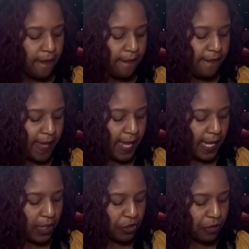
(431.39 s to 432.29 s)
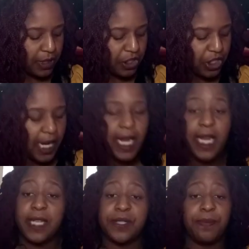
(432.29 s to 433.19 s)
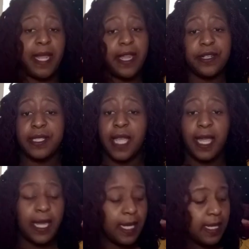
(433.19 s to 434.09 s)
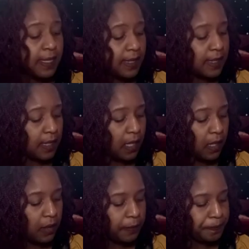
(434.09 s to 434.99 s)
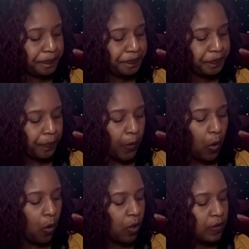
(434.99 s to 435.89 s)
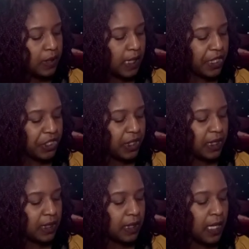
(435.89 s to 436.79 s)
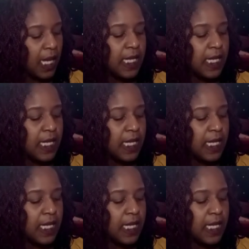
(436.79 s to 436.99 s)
VAC, dress and change, bladder scans, oral suctioning,